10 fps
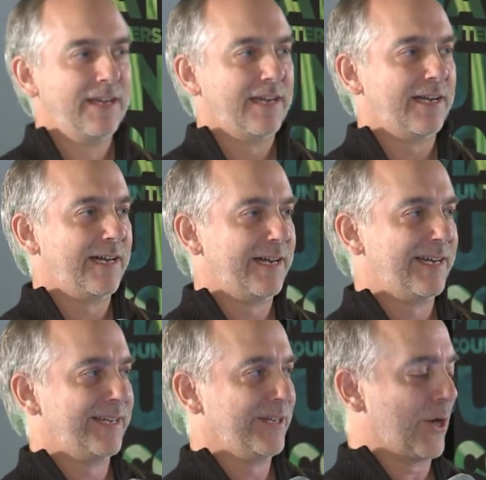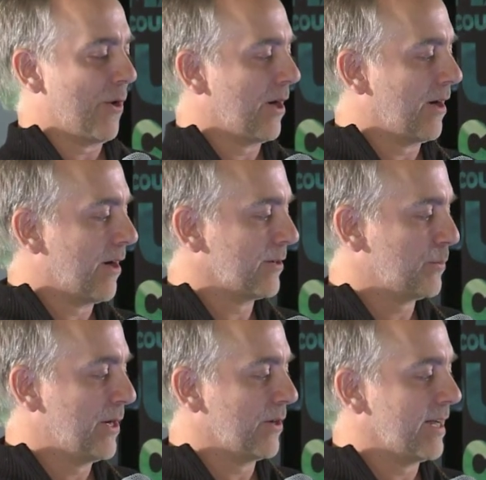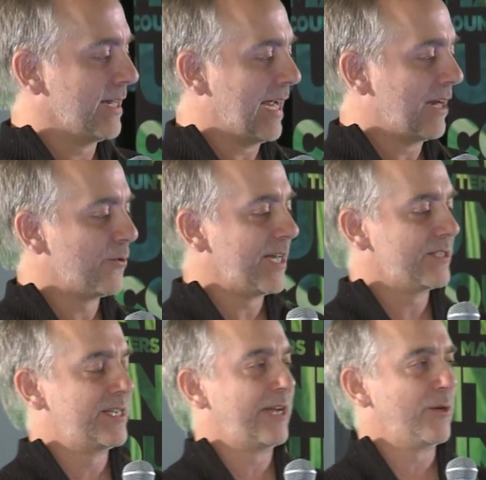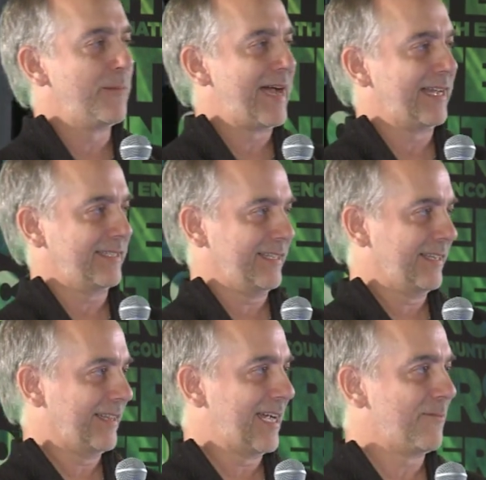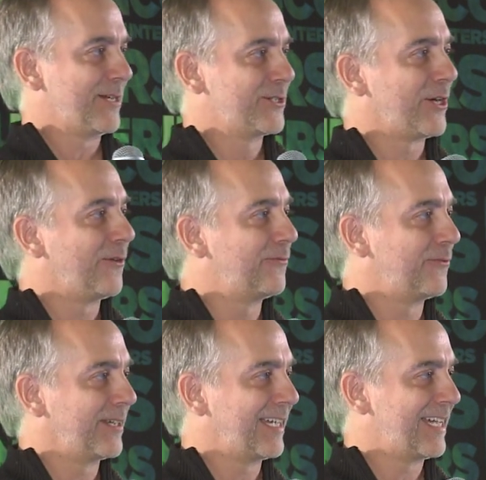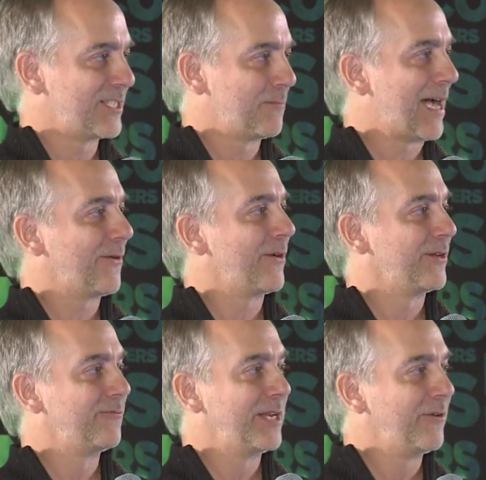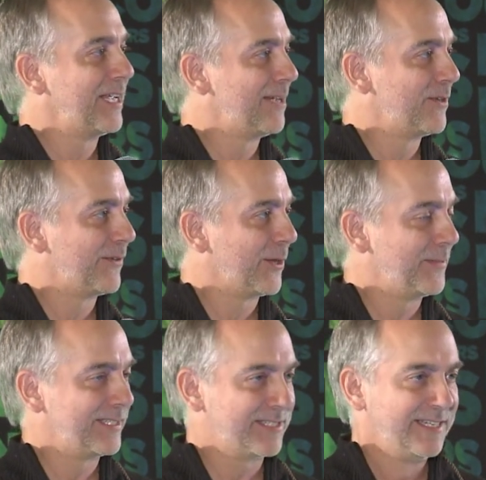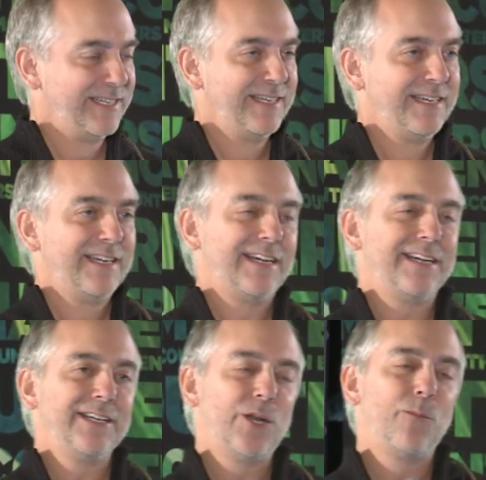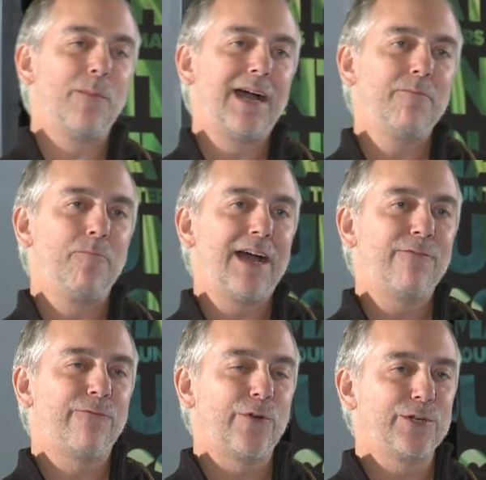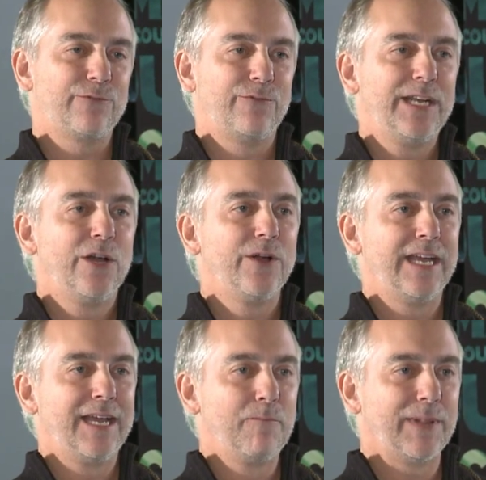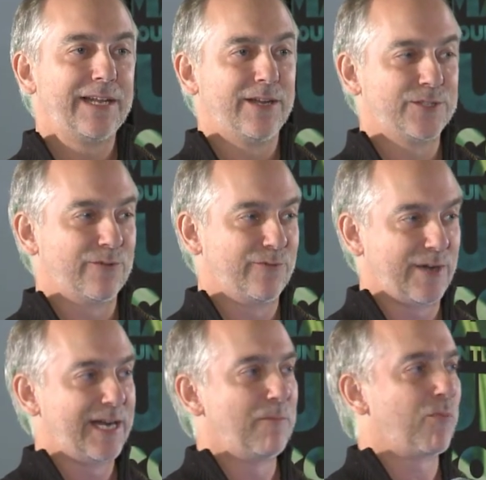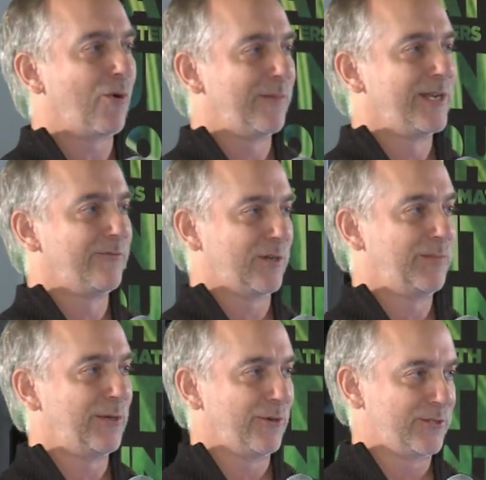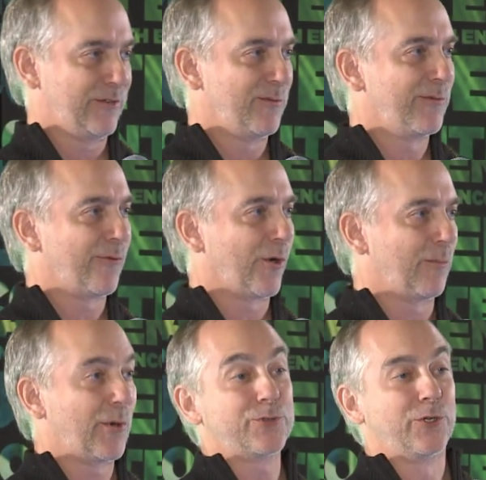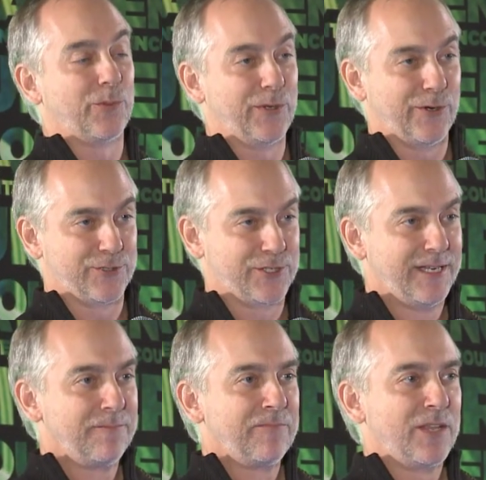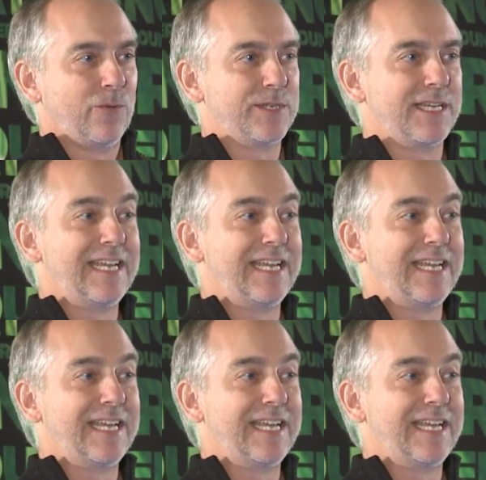Uh, you know, our, our speaker tonight, Andreas Daniel Matt, like myself, has a background in video game development. Uh, you know, my, my first video game played on some very primitive computers, even before personal computers, was a